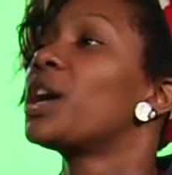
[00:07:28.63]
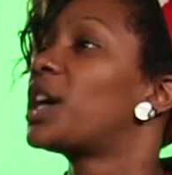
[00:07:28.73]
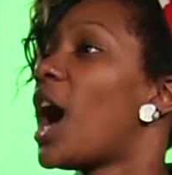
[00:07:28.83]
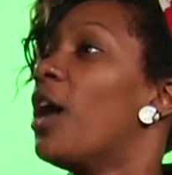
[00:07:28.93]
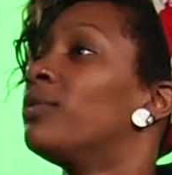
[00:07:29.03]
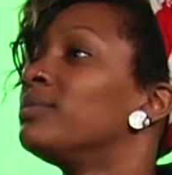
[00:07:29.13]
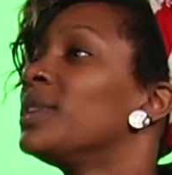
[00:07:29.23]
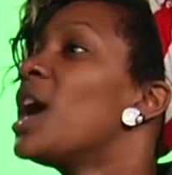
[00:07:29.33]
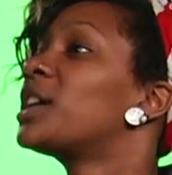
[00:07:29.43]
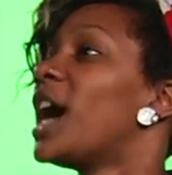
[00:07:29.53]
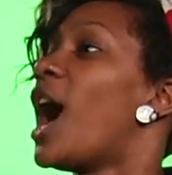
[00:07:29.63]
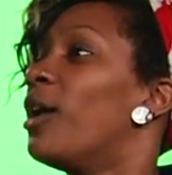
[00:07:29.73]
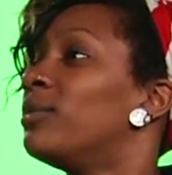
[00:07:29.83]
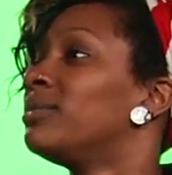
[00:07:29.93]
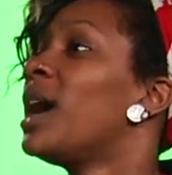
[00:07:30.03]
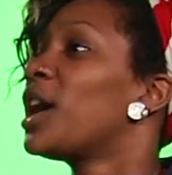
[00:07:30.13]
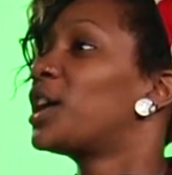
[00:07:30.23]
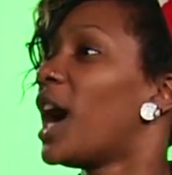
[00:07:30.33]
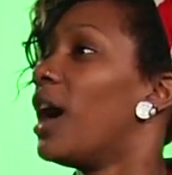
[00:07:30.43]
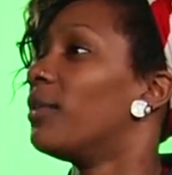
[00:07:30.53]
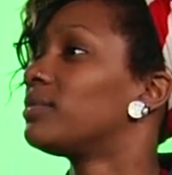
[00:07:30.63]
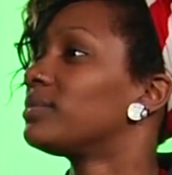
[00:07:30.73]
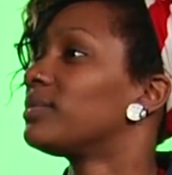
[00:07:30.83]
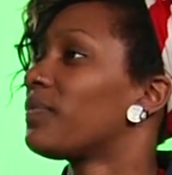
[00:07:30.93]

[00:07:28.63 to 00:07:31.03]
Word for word: Go, go, go.